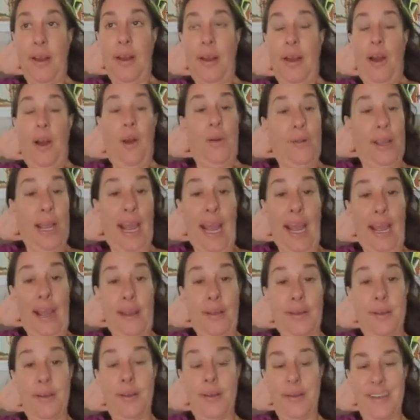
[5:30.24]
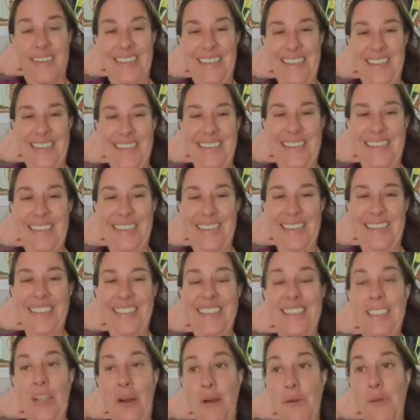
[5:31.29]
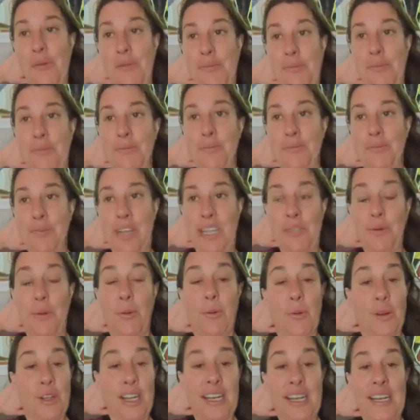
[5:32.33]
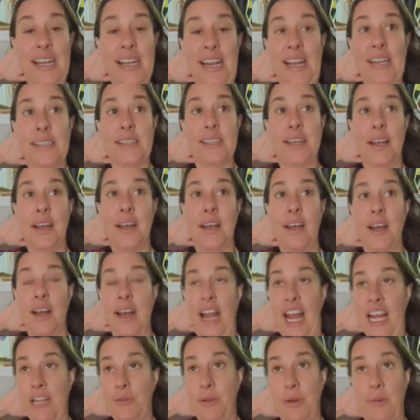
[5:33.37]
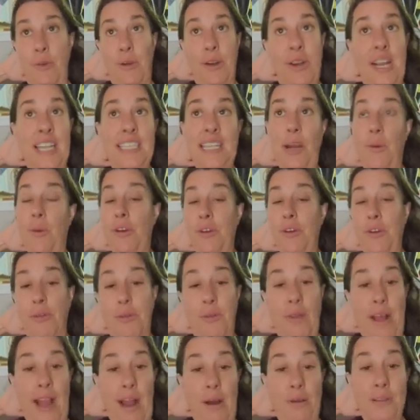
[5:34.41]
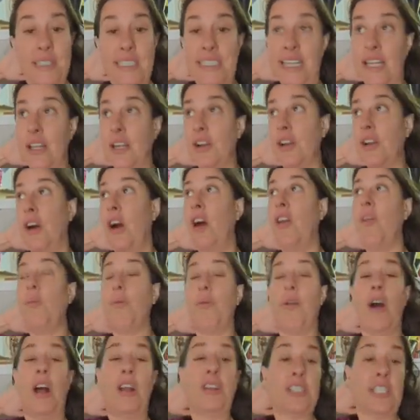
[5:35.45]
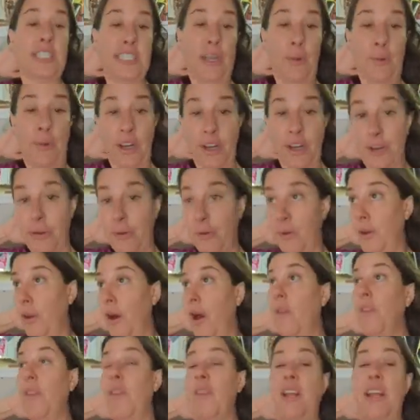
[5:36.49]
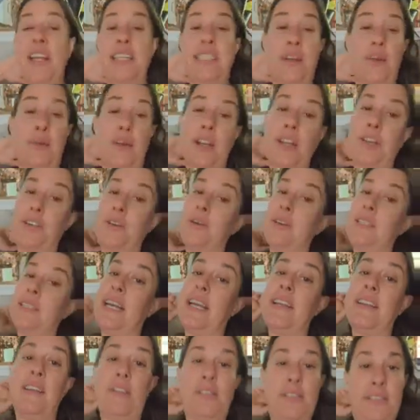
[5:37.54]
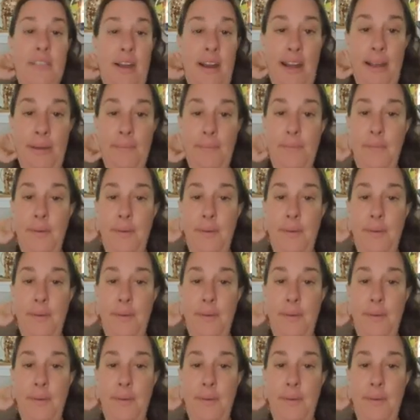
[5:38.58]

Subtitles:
Okay, so that's what we're looking at. As I wander through the house, as I look at all the projects I want to do and all the things I want to do, it's like there's time.